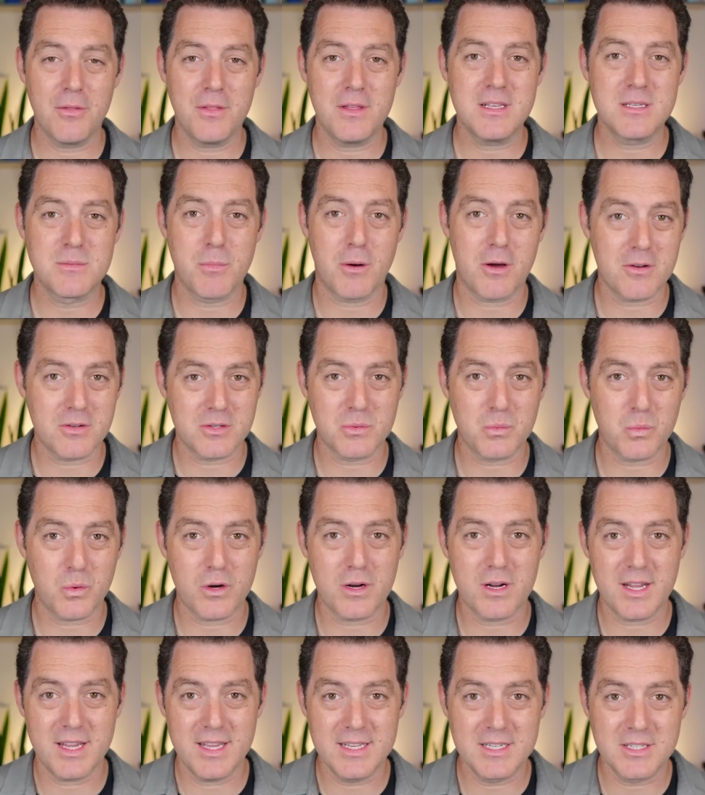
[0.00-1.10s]
these models
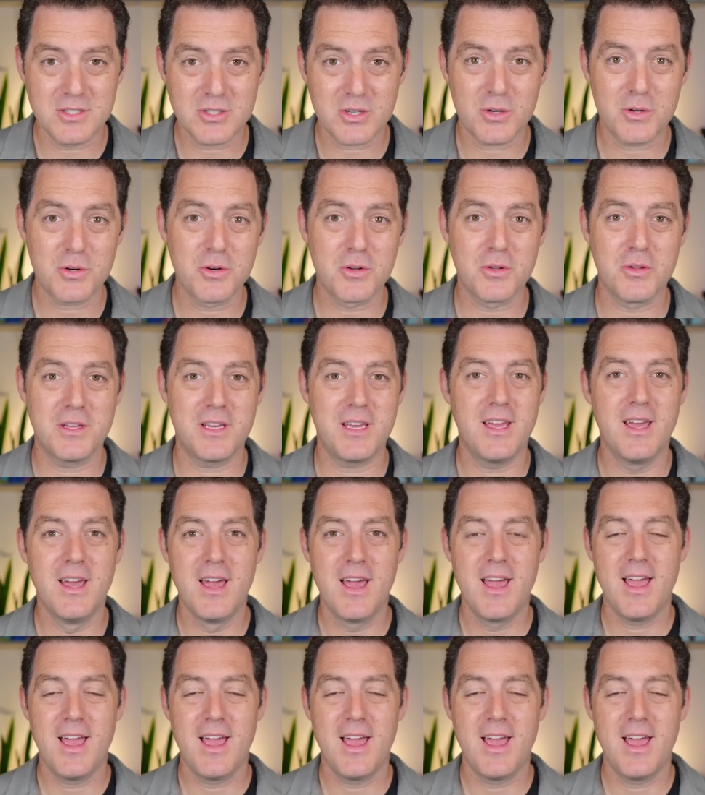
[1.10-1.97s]
work internally.